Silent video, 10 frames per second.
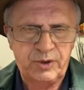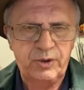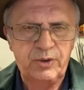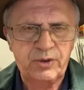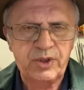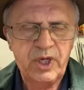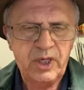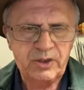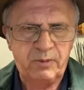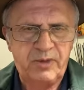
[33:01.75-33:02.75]
used
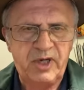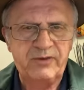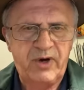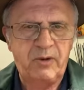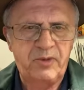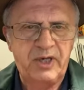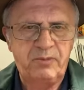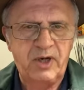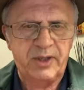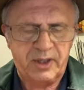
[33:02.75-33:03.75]
to build very big
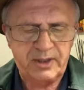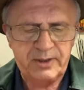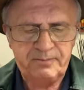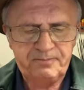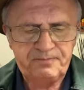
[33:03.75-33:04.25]
buildings.